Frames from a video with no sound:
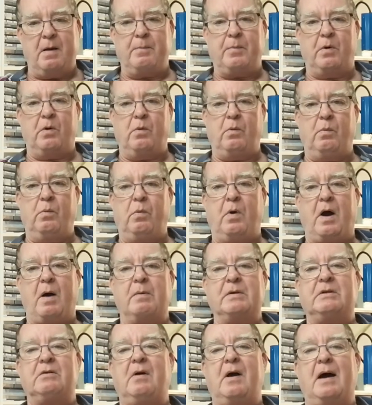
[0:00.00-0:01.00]
But what I
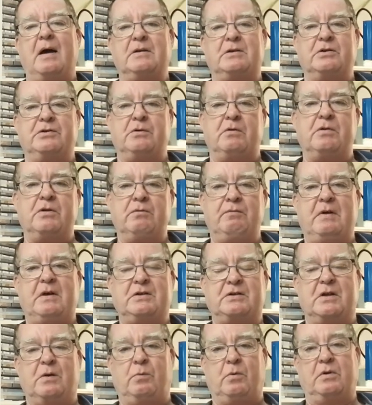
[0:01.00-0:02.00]
would like to do, and the
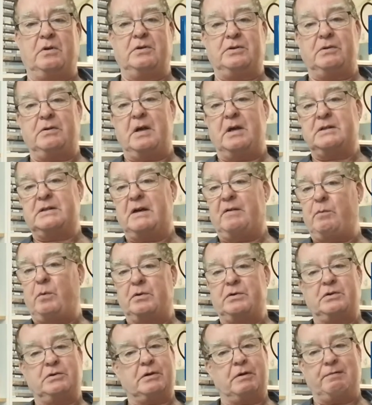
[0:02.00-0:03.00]
reason I want to do this, I've
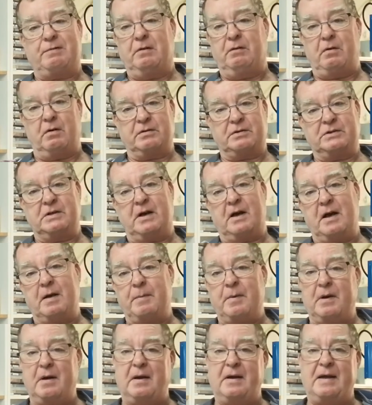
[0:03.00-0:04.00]
wanted to do it for a long
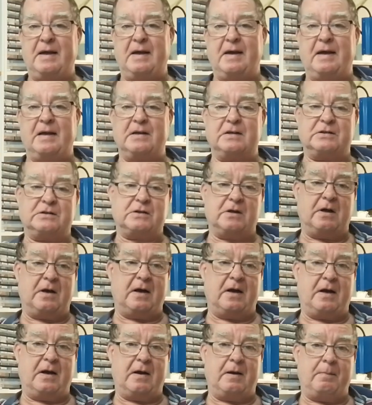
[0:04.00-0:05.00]
time, is
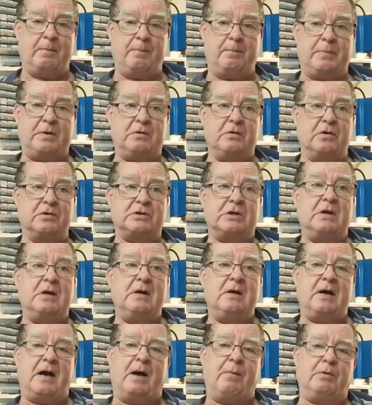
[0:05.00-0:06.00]
uh, because
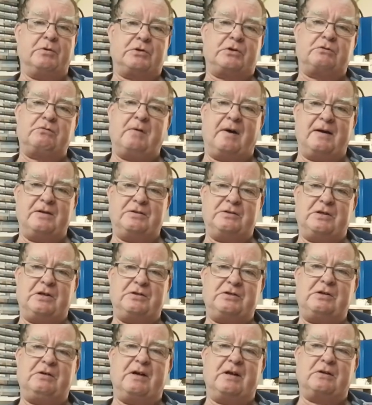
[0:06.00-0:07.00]
I want to try and
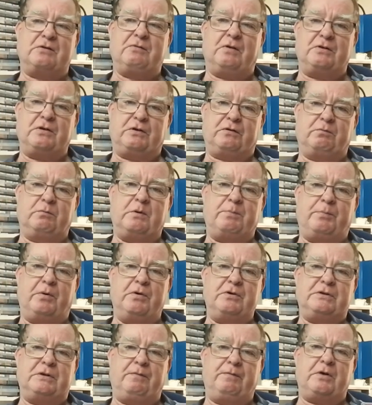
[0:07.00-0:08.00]
teach electronics from the
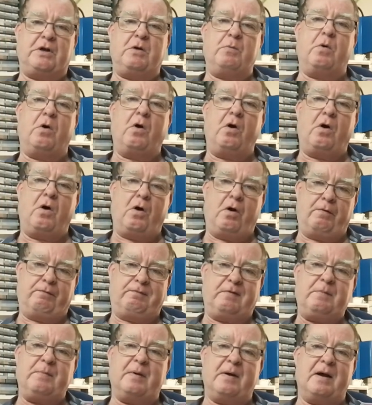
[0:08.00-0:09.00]
point of view
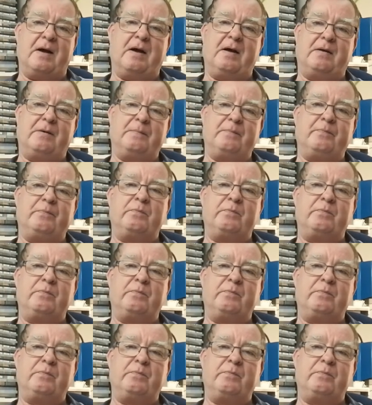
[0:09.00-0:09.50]
of repair.